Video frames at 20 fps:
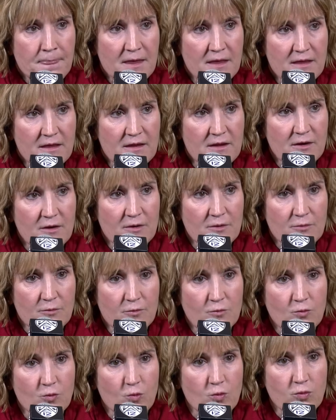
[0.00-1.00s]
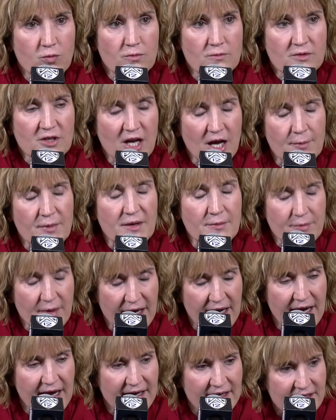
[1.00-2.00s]
the coming
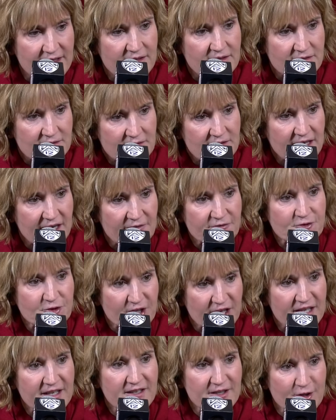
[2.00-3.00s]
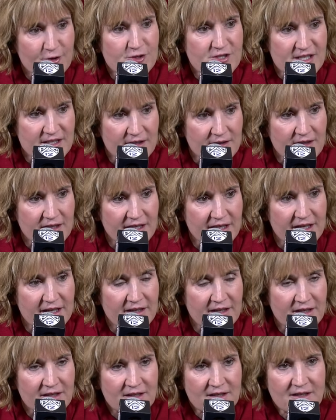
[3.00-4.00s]
back after getting losing a
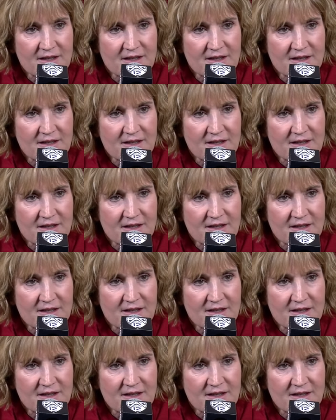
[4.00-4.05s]
lead,